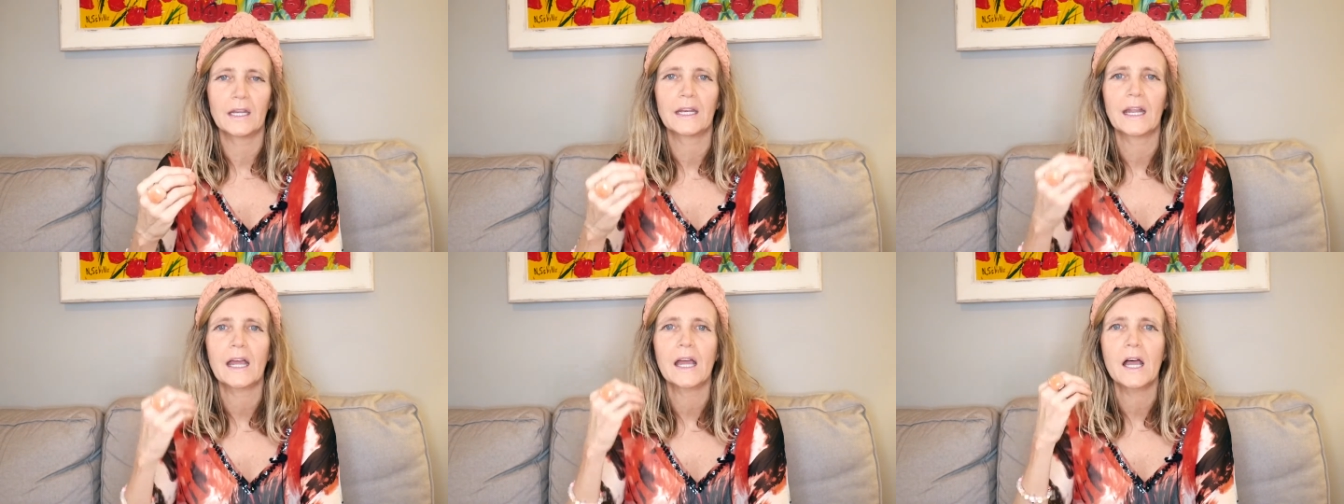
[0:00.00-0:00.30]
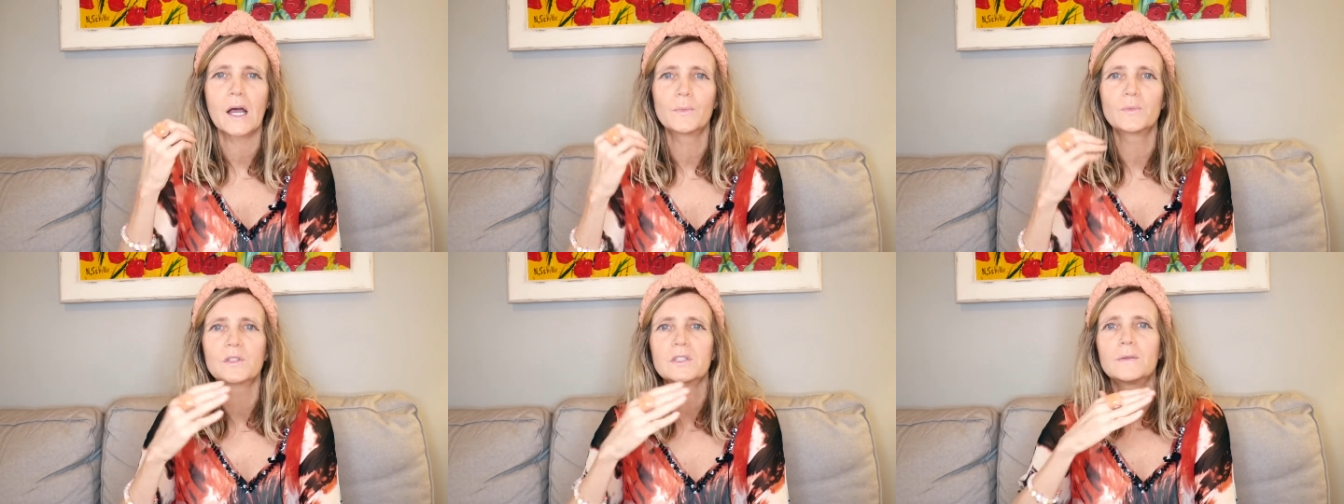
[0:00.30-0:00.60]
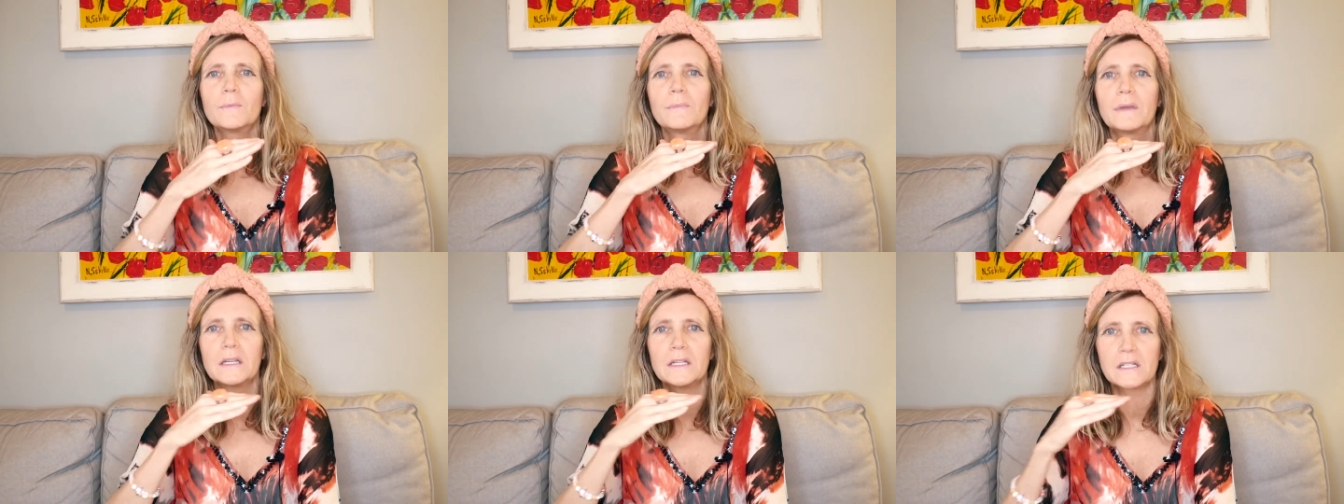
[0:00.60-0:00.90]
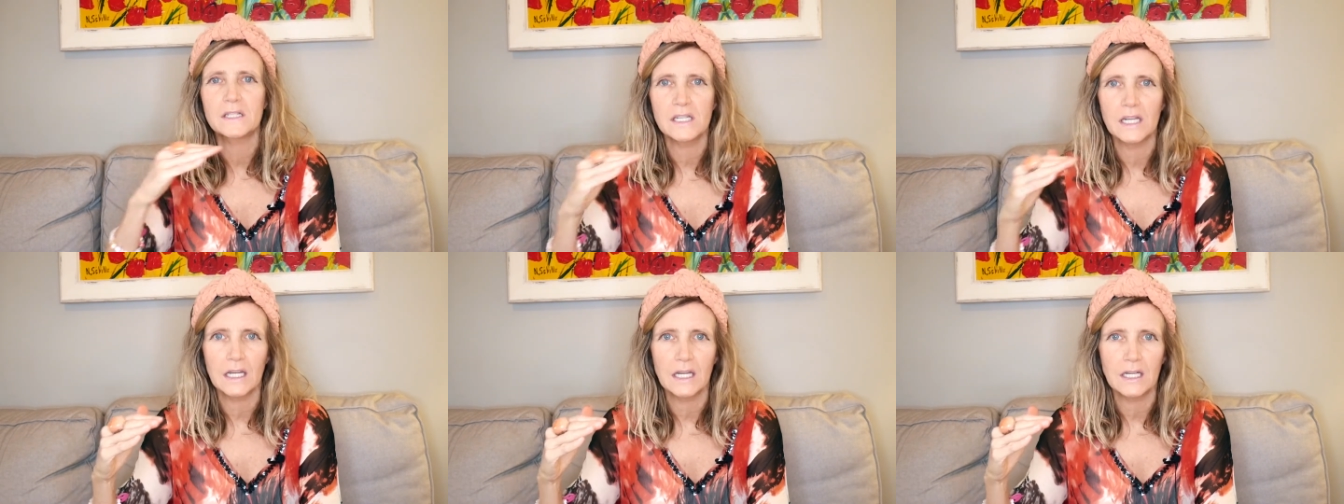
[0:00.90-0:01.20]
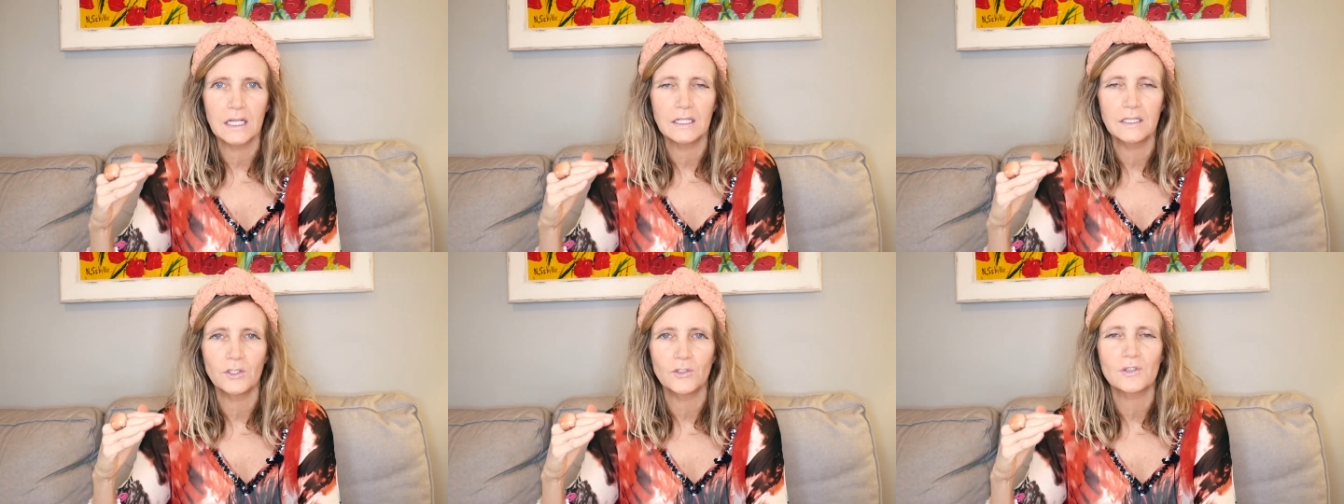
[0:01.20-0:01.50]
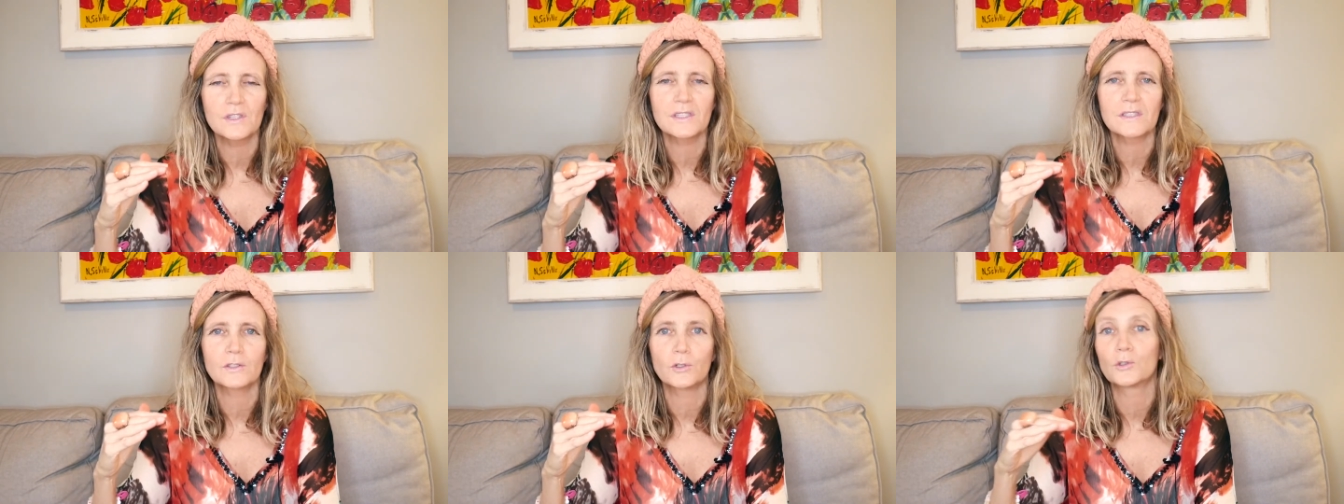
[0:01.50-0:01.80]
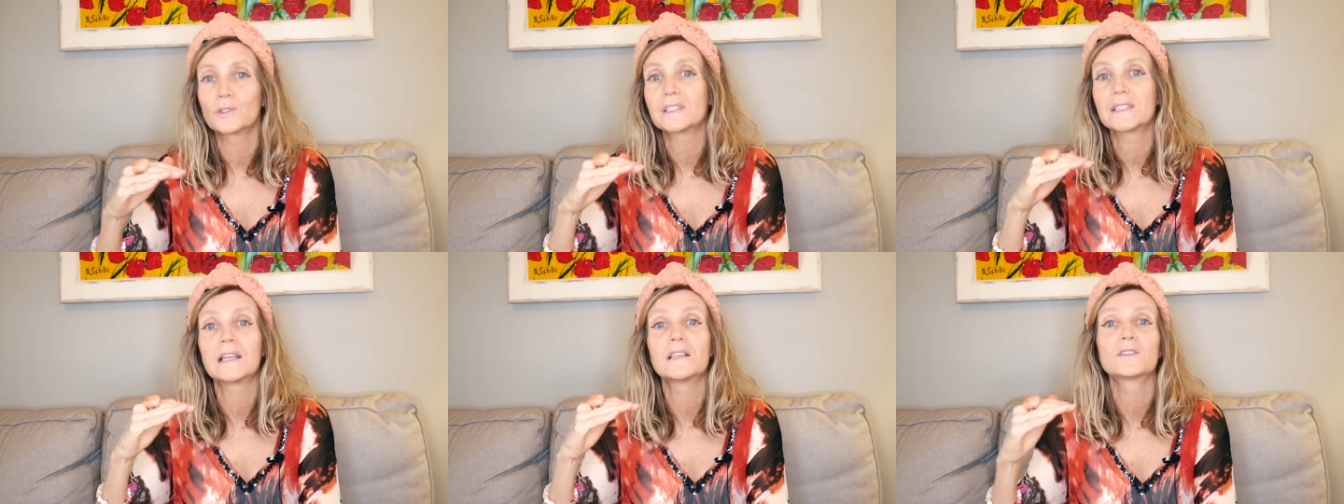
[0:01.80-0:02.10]
it helps to maintain your,
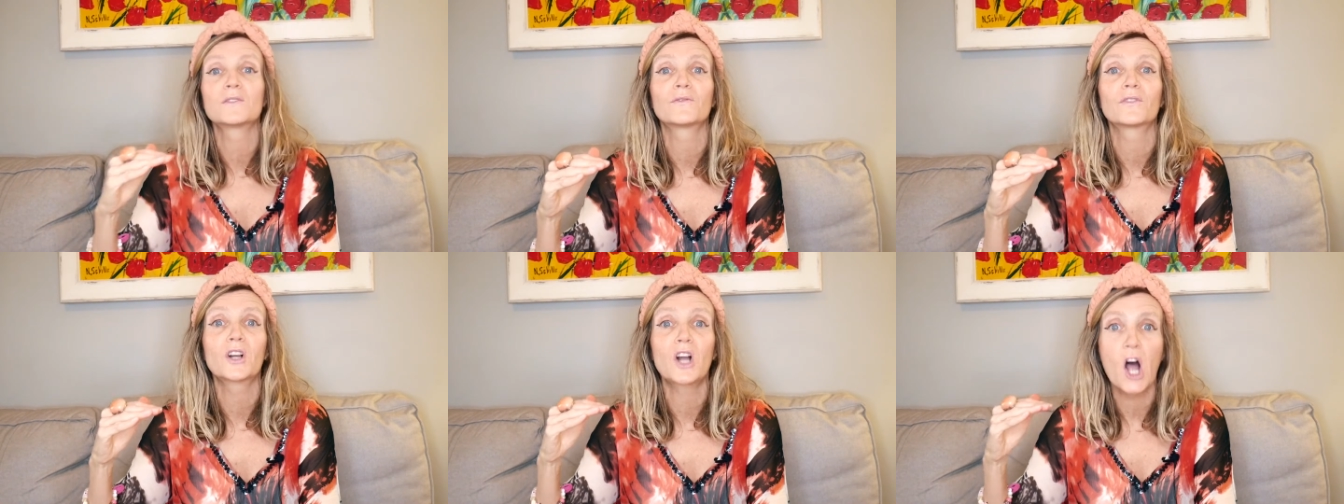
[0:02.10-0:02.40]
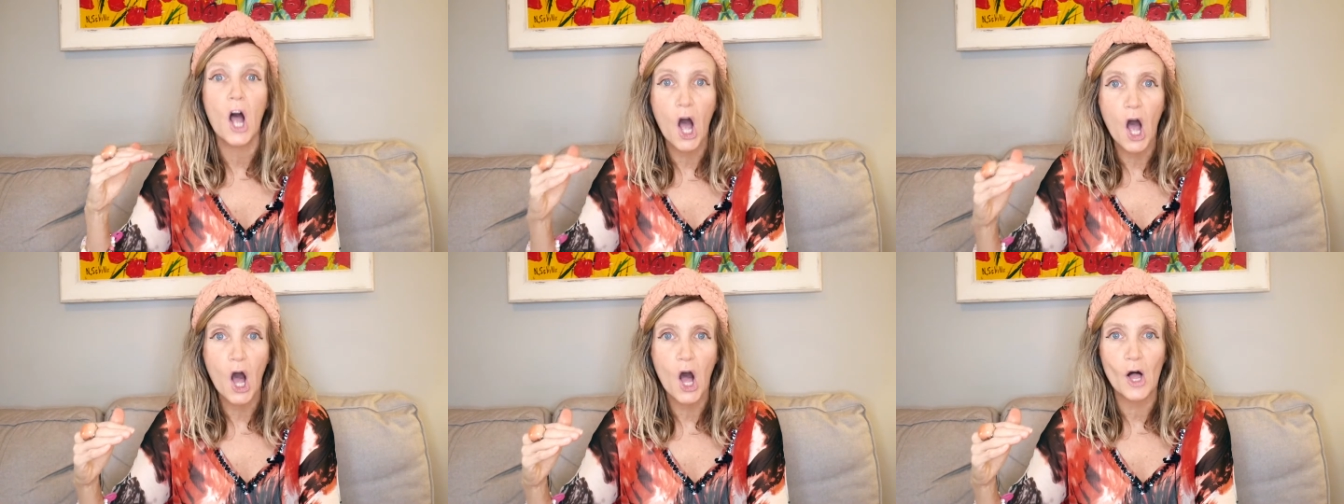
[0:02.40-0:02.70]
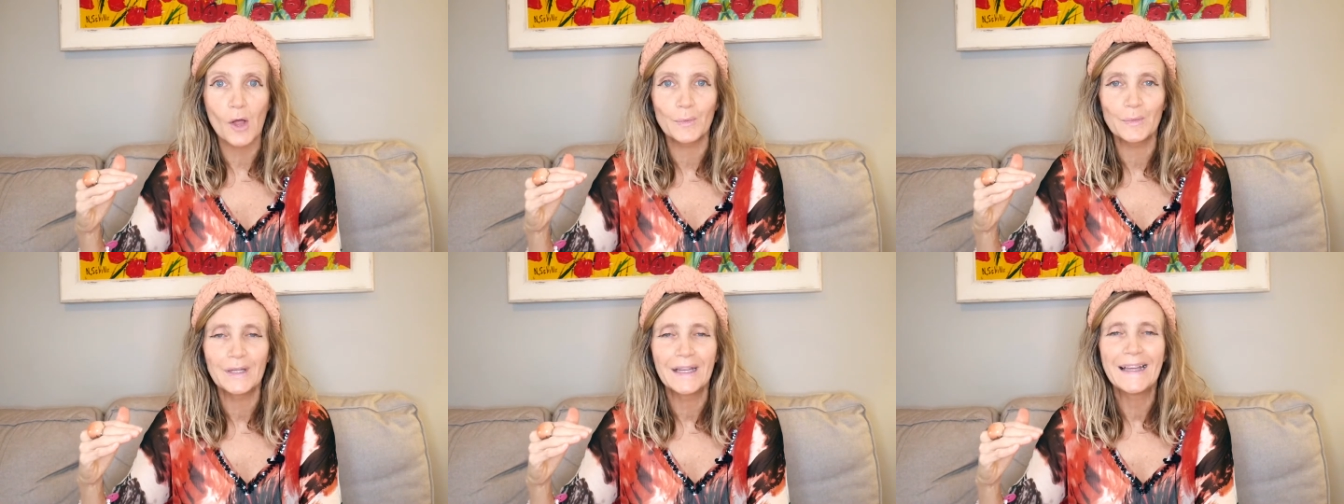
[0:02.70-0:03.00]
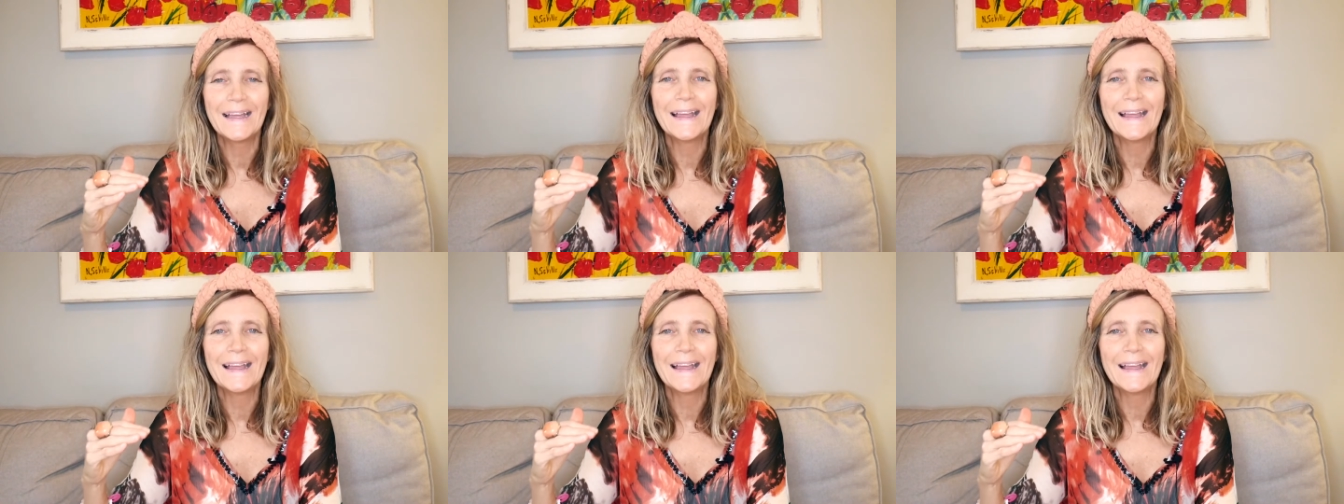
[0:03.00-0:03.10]
your sense of calm